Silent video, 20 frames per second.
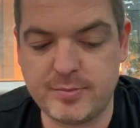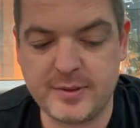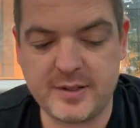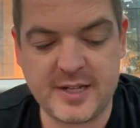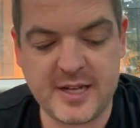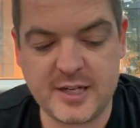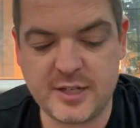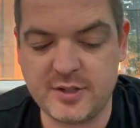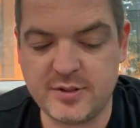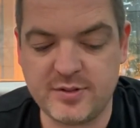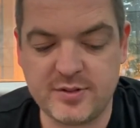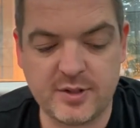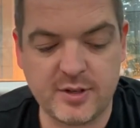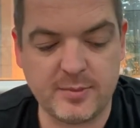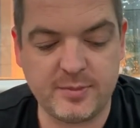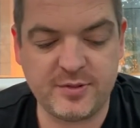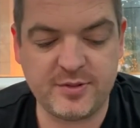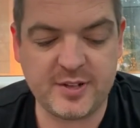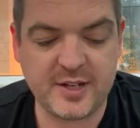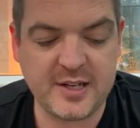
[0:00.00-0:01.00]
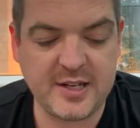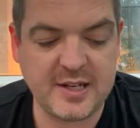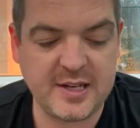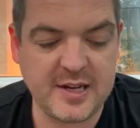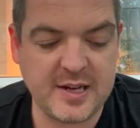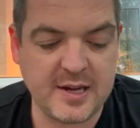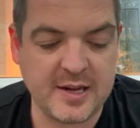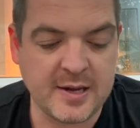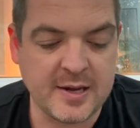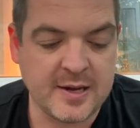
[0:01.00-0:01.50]
protections that I'm seeing
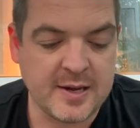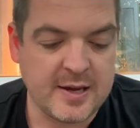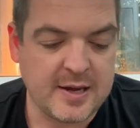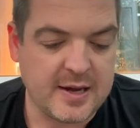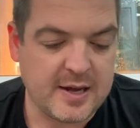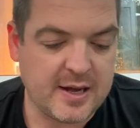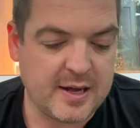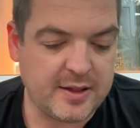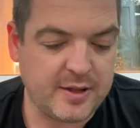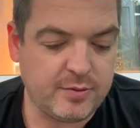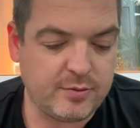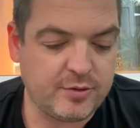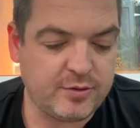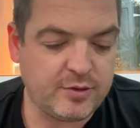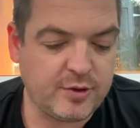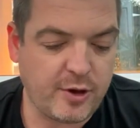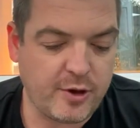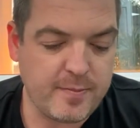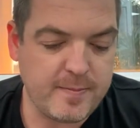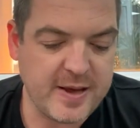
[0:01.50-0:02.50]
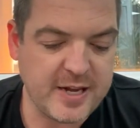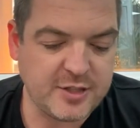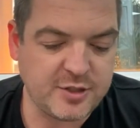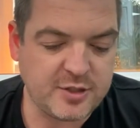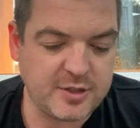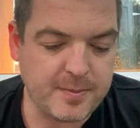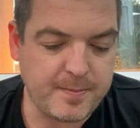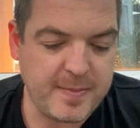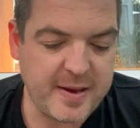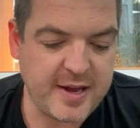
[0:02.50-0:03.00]
here. There was no
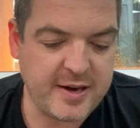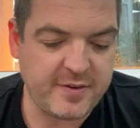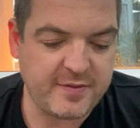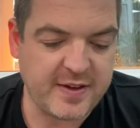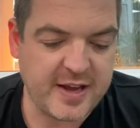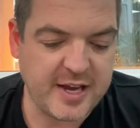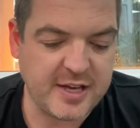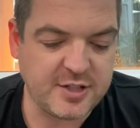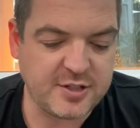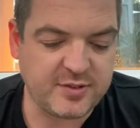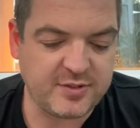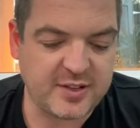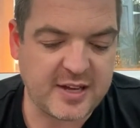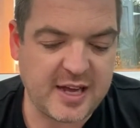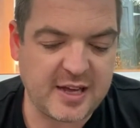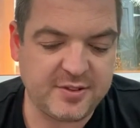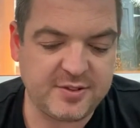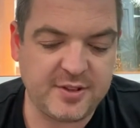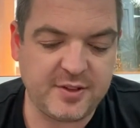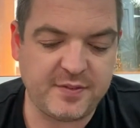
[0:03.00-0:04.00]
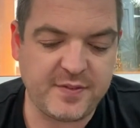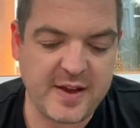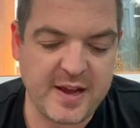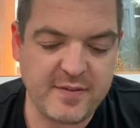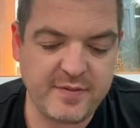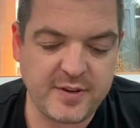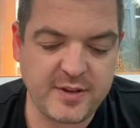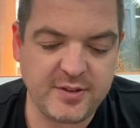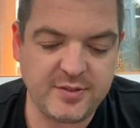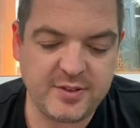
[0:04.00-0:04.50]
mention of the ban of agents asking for
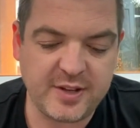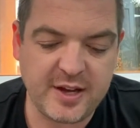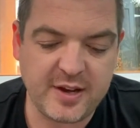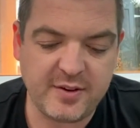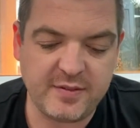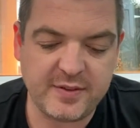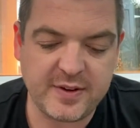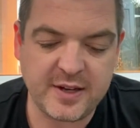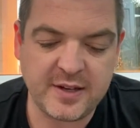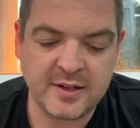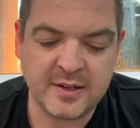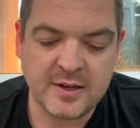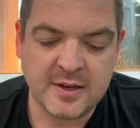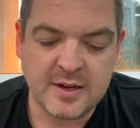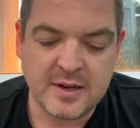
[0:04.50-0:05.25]
evidence. However,